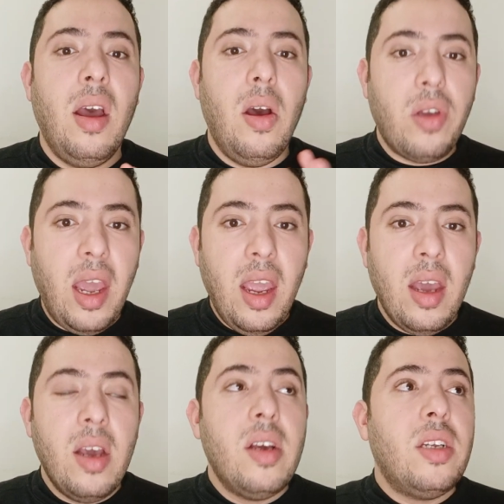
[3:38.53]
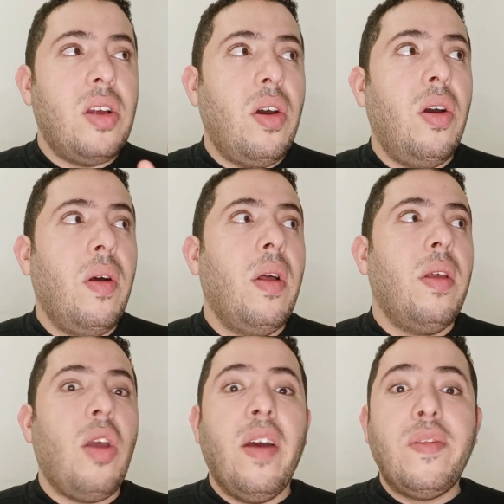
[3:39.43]
Okay, so
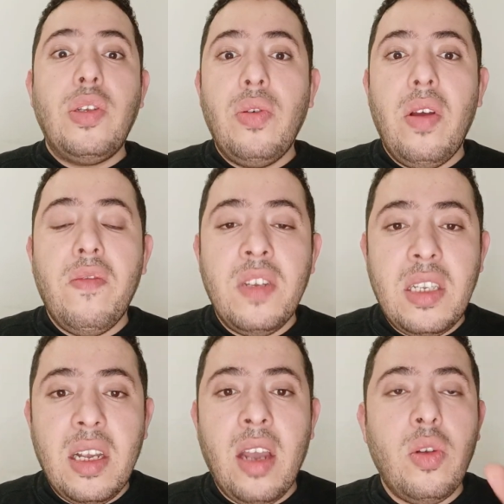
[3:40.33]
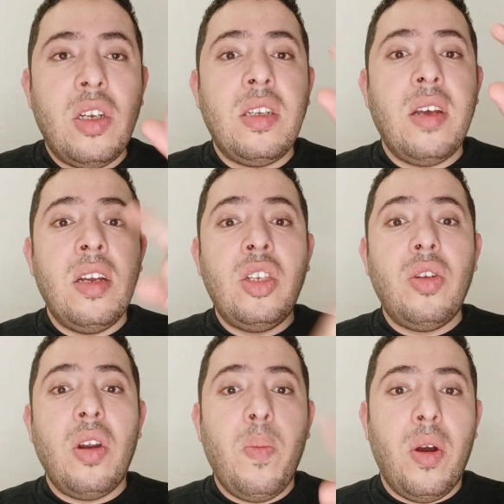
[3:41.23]
you have to investigate, which is a
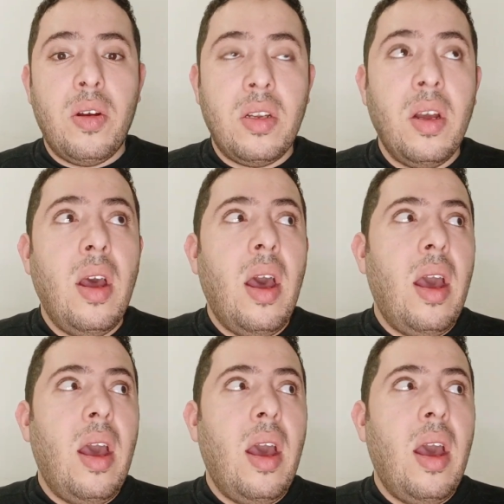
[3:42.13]
history part.